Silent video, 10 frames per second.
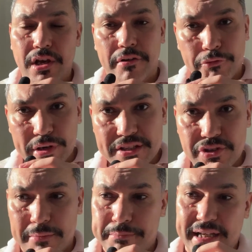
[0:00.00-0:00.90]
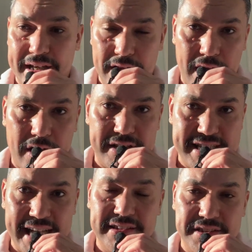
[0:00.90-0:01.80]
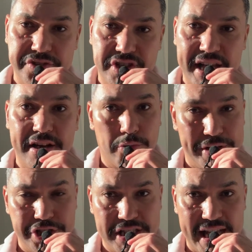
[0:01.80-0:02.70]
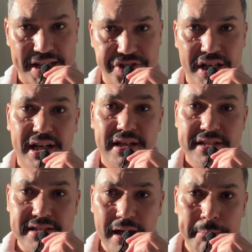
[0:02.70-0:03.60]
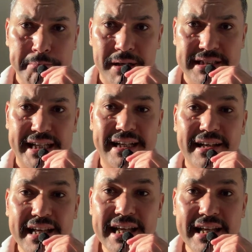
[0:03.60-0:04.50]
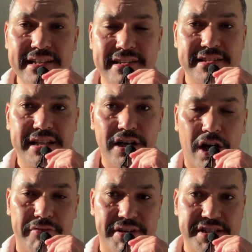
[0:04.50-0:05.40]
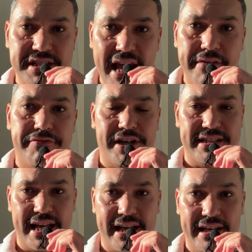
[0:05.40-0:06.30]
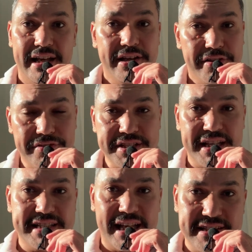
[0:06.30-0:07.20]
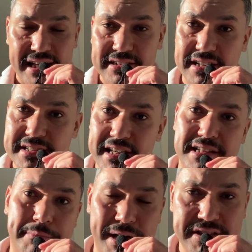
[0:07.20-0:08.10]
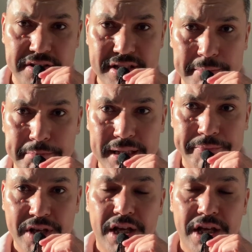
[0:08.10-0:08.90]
For example, in our sentence here, which says, somebody cleans the office every day, this is a sentence in the present simple.